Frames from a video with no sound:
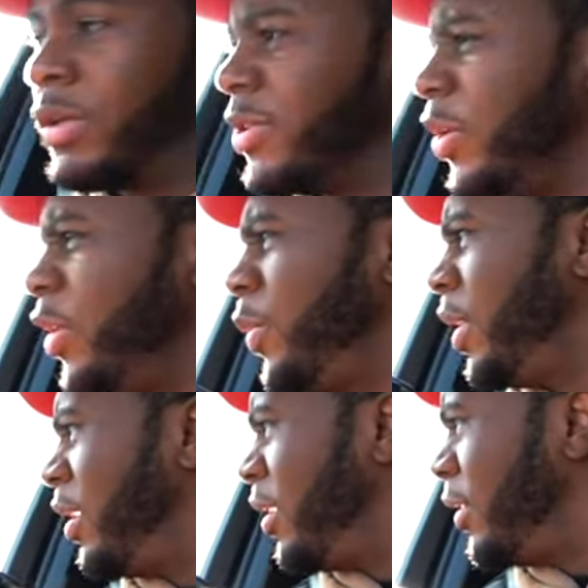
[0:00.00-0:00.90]
So here we
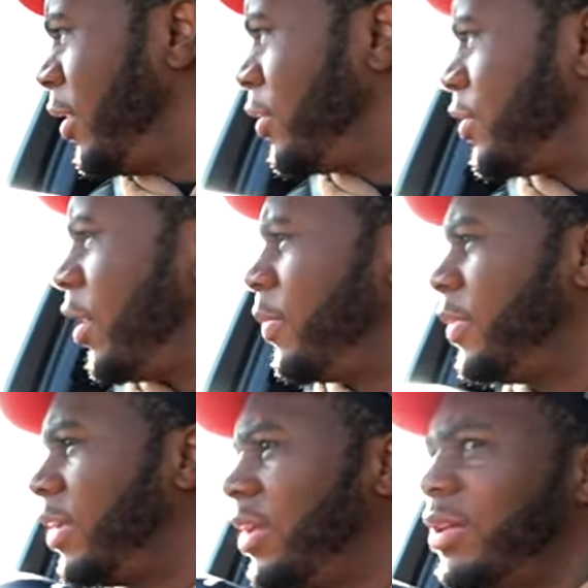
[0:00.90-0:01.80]
are, like a nut job,
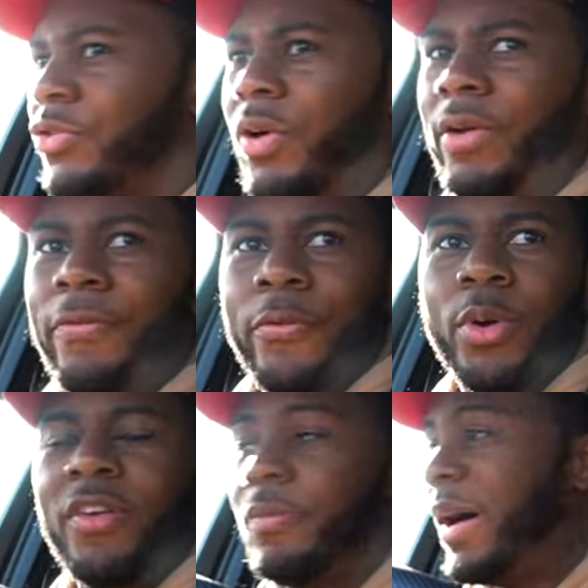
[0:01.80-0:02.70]
in the
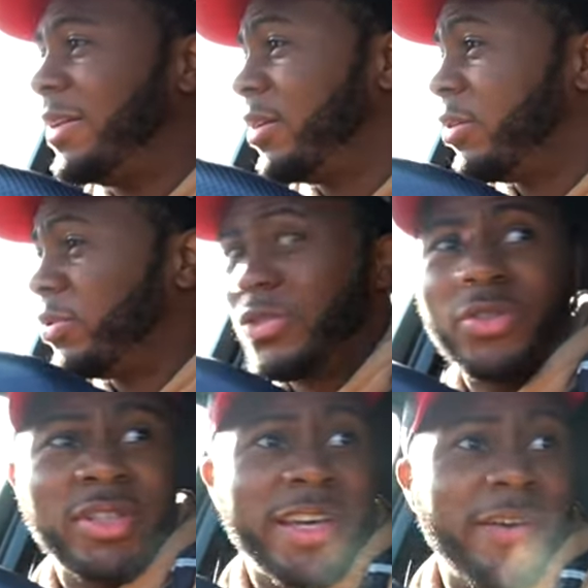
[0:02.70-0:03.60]
drive-thru of McDonald's
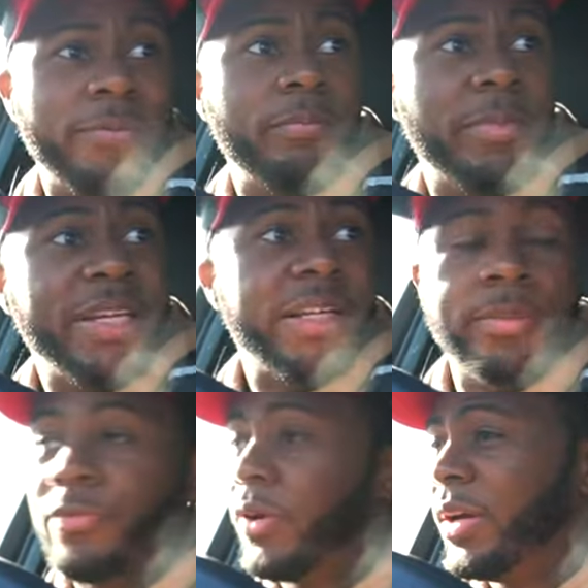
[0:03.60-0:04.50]
just to get
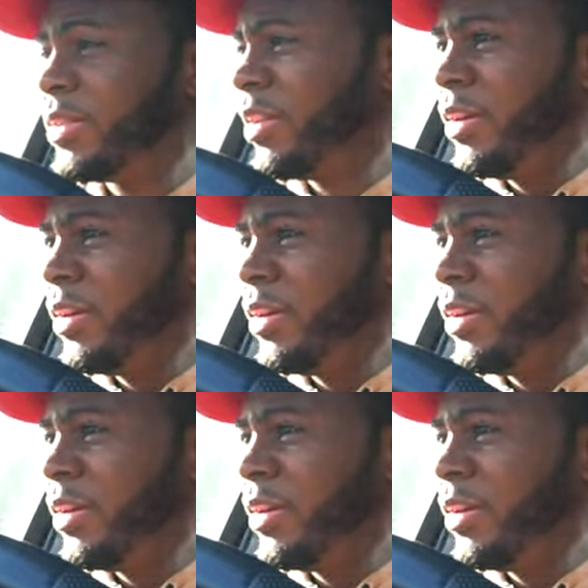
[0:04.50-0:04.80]
medium fries.